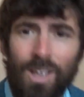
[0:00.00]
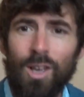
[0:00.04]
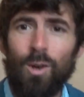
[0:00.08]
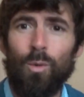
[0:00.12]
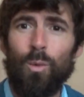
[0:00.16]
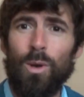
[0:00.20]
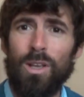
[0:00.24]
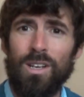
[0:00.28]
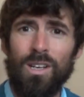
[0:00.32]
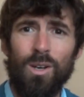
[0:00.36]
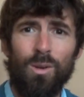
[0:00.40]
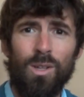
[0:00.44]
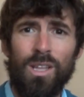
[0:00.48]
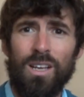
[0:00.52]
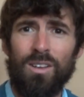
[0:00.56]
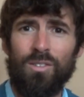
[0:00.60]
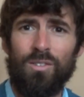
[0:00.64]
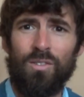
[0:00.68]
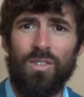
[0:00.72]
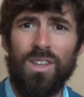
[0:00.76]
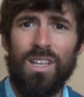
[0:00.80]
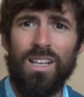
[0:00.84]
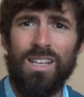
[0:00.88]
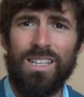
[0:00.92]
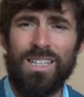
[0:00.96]
We know that
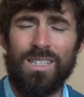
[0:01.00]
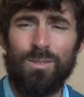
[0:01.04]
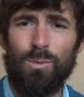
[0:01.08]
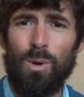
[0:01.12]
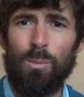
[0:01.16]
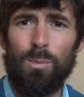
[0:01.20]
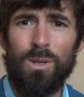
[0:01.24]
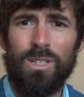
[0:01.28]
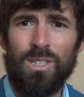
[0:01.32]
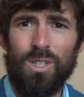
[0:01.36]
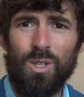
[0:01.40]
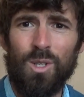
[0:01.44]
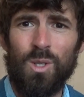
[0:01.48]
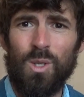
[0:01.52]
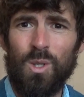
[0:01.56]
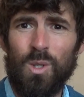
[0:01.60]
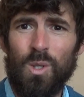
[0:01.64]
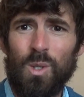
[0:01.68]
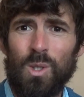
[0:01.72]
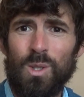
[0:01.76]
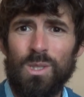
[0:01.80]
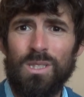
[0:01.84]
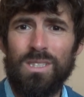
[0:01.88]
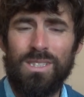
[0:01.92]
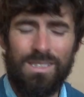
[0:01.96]
feeling when we're not
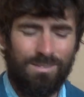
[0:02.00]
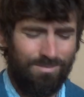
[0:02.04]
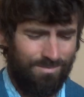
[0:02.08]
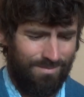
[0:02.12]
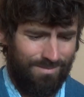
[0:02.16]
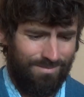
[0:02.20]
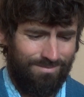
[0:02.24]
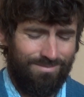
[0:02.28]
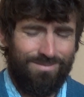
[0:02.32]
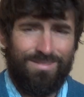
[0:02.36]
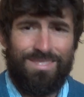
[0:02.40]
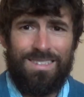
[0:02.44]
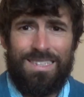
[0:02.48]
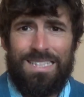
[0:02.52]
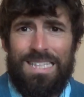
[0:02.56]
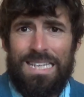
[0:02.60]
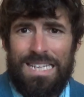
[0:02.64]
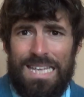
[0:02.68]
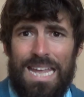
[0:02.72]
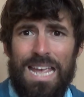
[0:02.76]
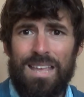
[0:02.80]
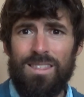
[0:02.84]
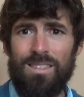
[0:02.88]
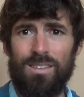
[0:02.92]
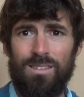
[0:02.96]
all
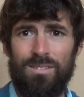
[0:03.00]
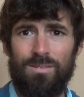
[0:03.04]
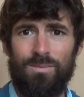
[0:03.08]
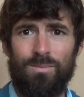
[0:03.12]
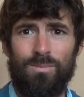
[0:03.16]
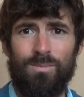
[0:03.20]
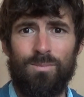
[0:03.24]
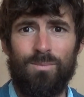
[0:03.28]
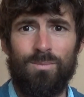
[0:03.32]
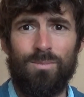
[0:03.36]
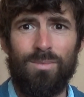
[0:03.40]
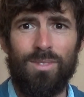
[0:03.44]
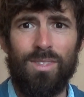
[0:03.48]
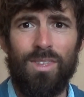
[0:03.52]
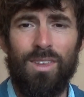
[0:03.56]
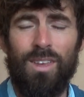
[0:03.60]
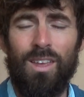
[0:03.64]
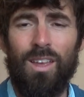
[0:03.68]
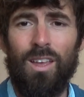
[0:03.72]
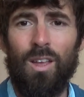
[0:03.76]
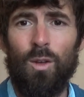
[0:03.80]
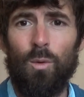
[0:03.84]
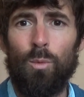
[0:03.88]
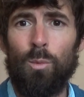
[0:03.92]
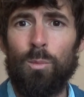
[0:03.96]
together.
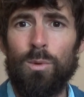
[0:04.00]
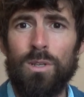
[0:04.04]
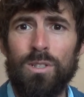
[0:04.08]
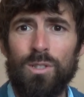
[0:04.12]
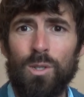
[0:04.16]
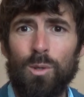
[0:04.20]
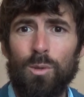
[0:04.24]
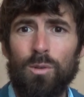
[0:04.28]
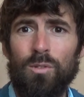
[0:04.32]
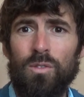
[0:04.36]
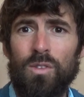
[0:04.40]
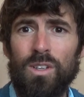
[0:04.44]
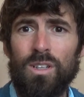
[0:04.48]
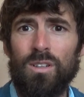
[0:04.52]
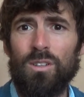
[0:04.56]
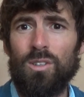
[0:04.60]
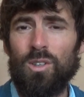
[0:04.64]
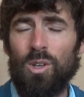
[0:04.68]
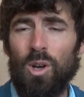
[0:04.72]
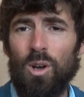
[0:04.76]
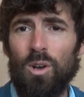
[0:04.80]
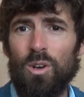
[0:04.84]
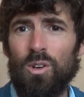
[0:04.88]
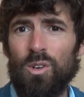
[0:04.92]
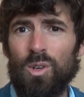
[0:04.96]
When we don't feel
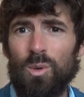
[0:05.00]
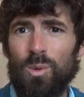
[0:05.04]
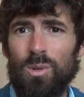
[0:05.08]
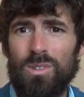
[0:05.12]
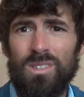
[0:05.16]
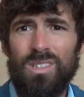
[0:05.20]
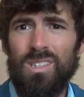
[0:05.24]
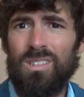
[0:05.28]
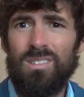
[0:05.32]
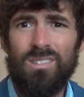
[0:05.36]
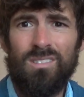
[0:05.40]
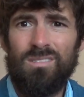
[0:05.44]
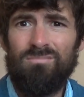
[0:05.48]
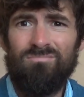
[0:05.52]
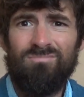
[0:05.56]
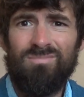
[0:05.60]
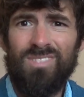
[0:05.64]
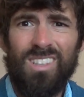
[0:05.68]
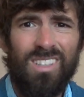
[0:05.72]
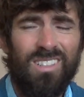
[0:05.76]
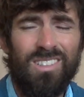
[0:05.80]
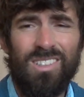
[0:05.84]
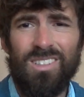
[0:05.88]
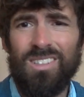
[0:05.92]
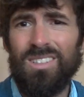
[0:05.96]
congruence, it
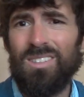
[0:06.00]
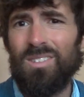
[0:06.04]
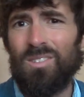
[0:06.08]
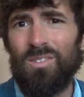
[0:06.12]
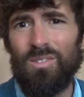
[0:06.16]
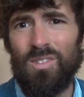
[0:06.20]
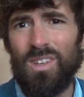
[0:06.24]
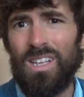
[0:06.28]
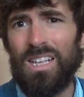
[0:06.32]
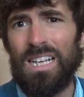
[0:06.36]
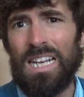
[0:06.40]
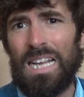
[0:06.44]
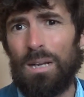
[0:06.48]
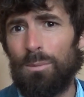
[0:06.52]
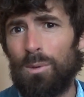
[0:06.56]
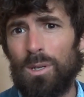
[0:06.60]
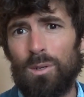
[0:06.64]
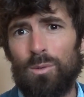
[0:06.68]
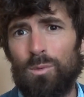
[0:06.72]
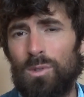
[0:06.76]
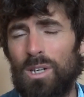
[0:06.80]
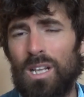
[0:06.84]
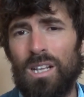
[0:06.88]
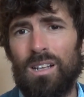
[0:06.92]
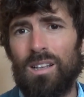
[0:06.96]
doesn't feel how we'd
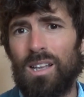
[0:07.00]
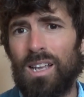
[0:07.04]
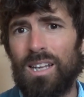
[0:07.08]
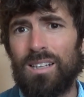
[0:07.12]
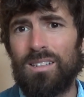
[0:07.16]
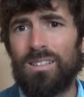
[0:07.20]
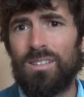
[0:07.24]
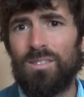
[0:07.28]
really like